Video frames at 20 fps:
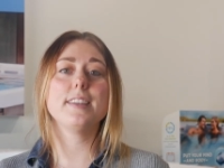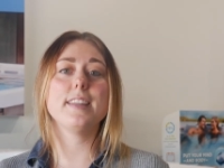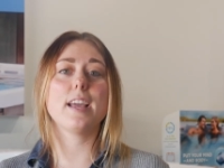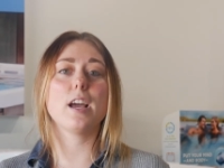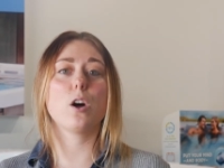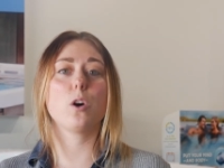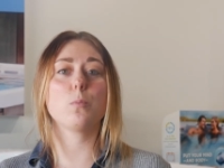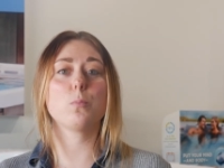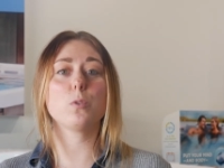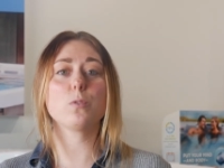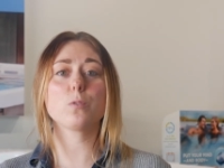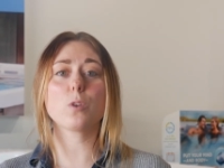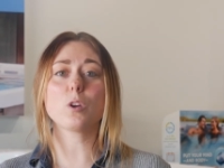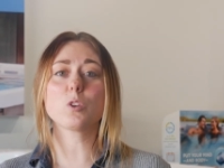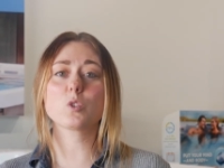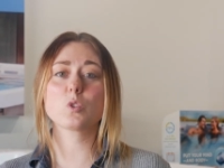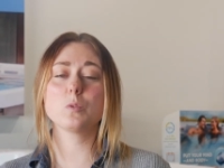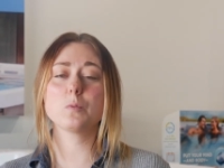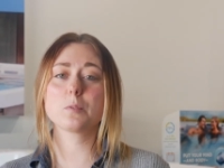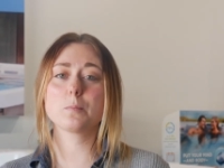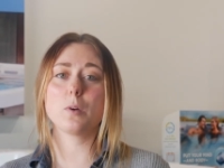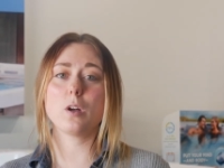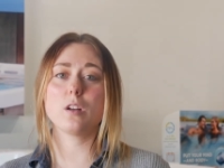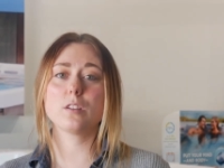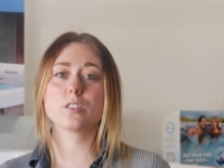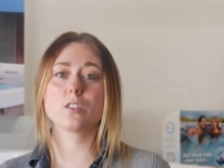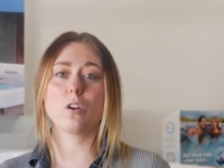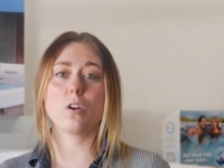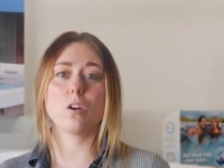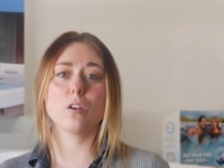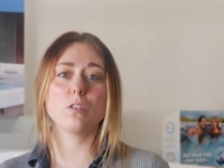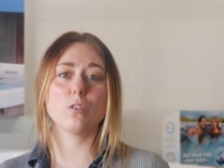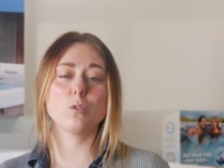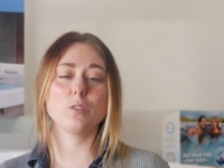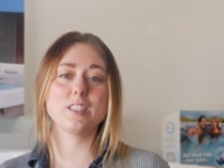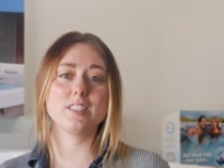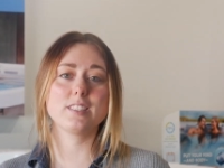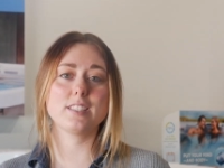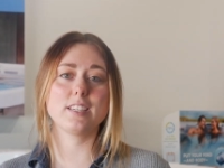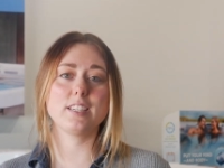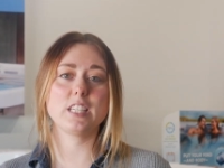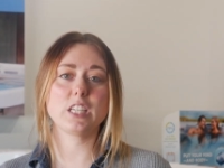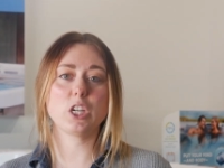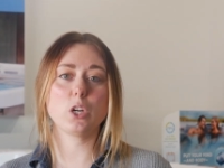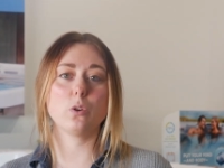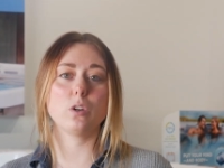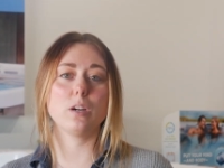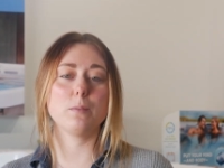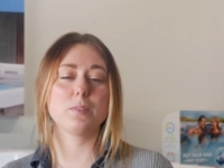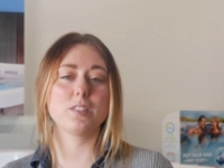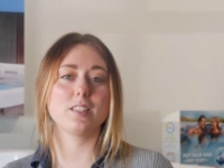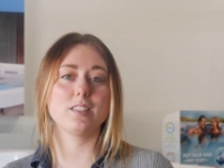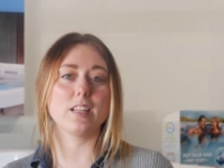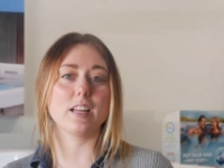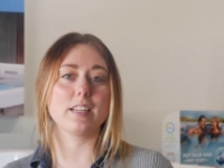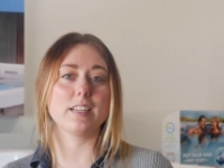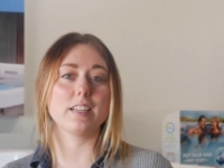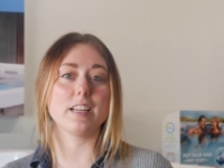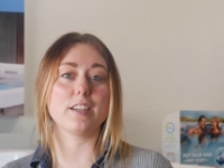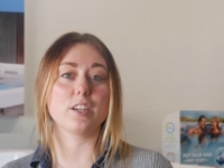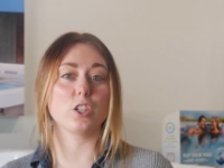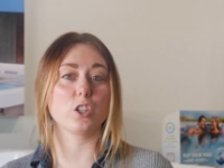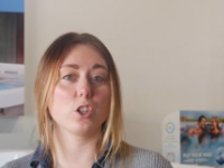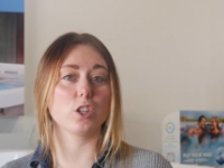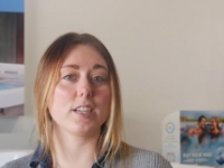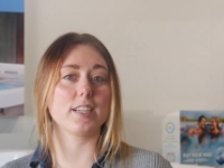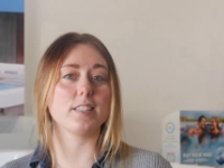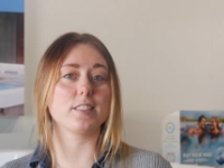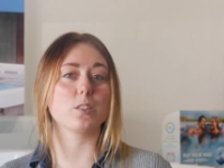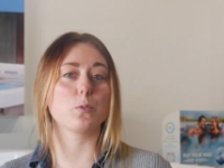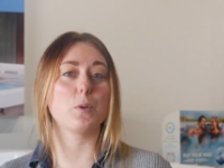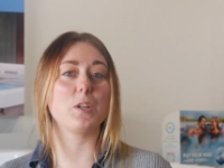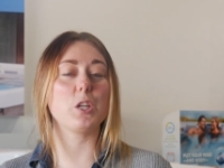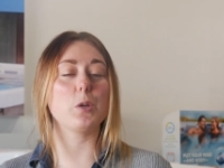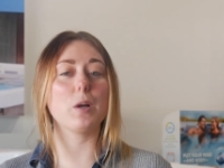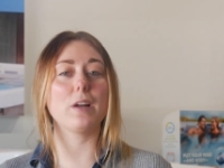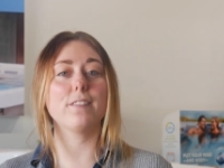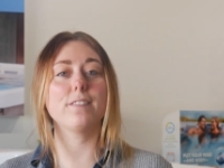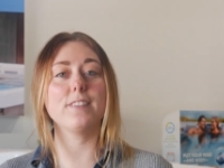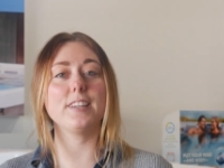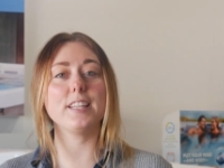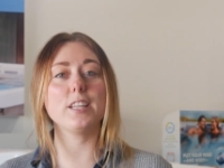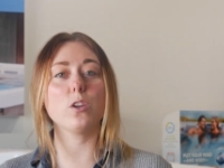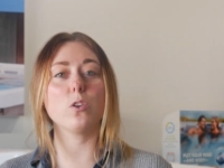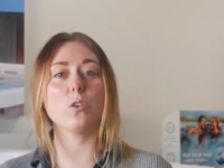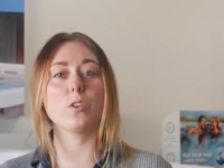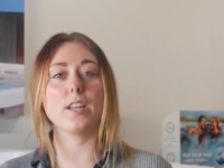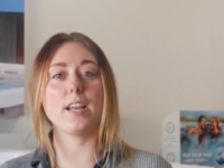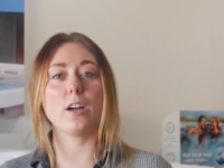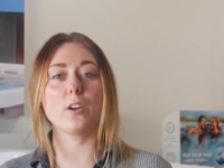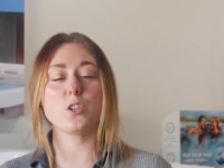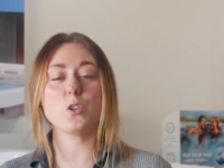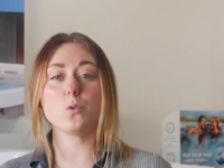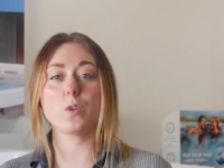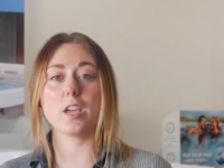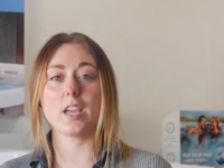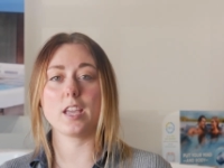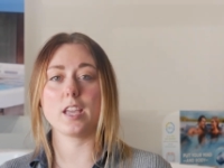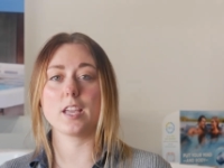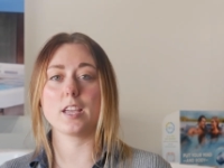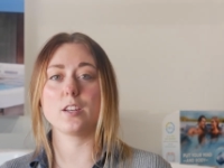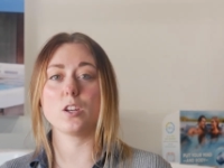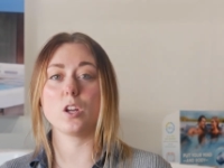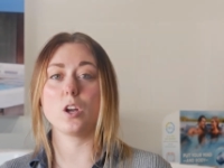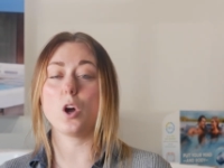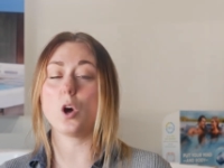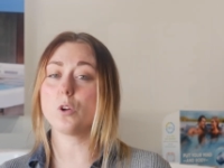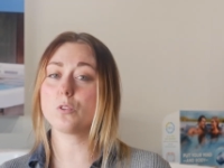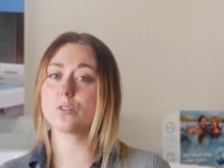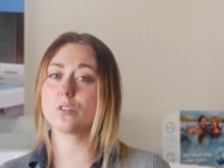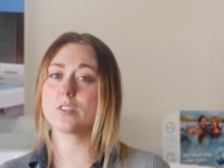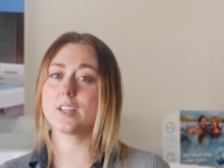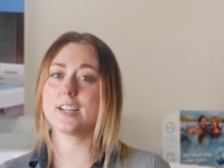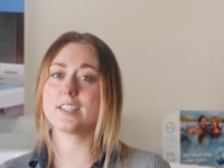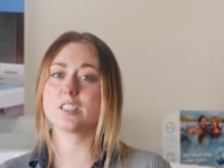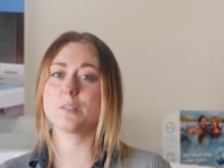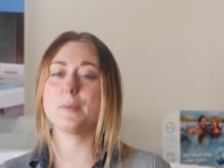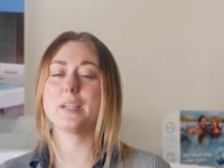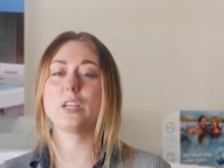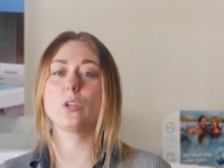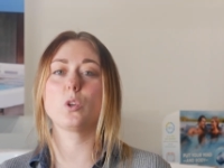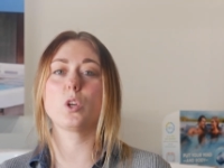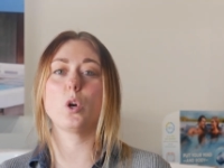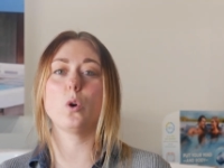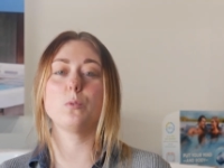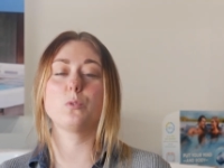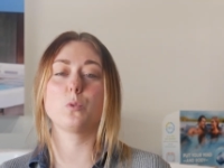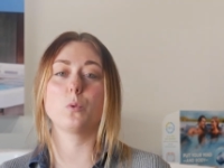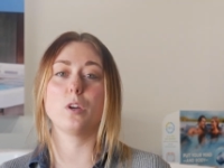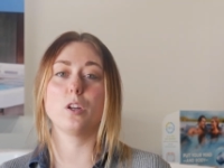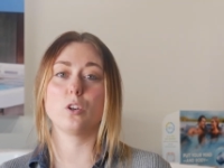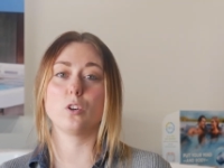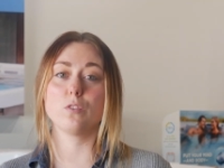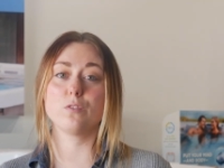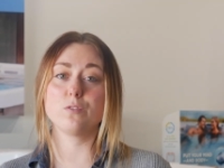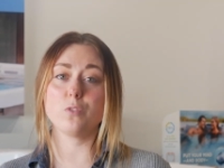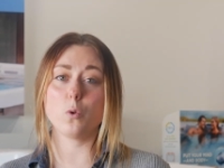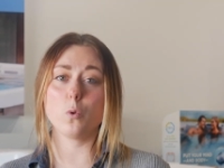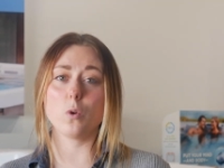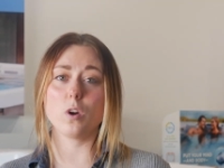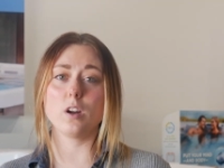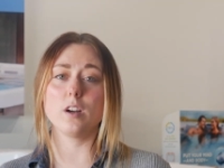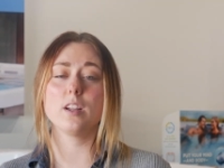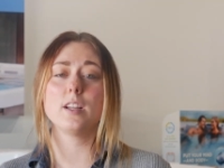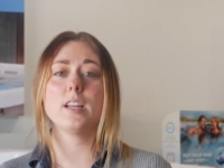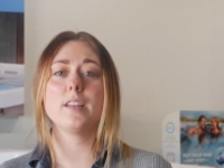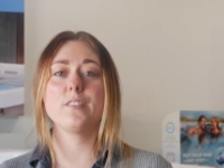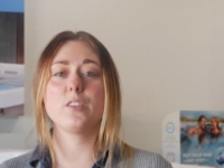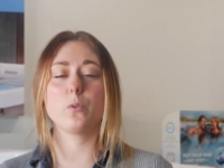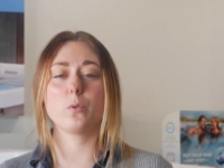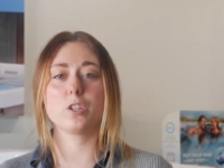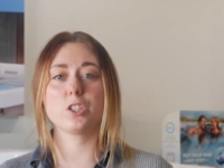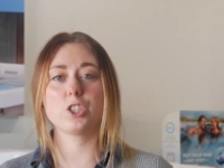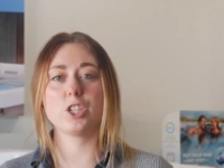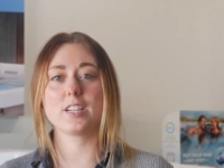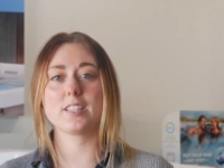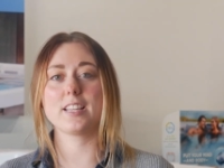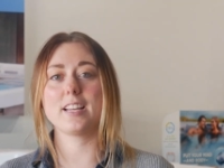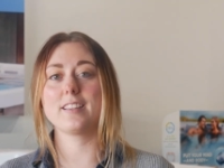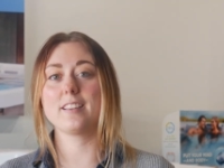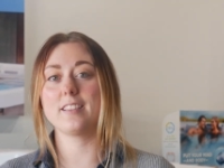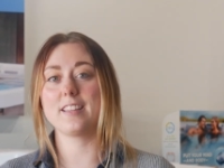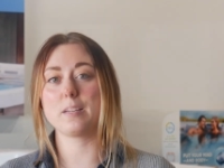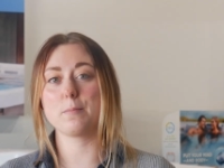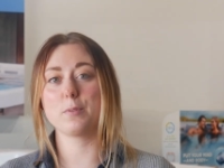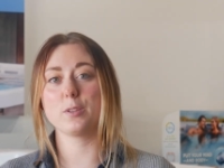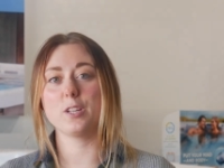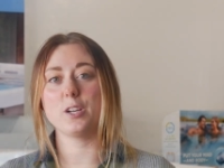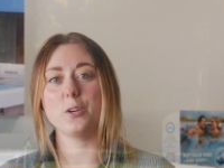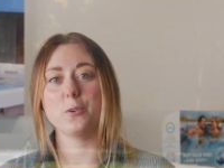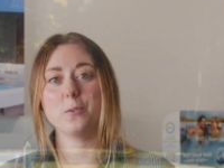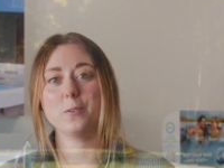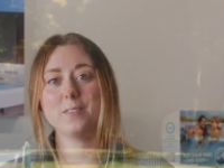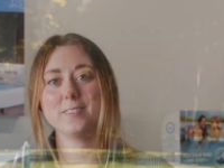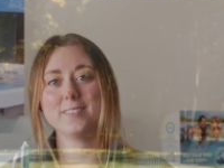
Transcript: Now, Bullfrog swim spas are only set to go up to 99 degrees. We do have a video on how you can alter that to make it go up to 104. If you want to check that in the link below.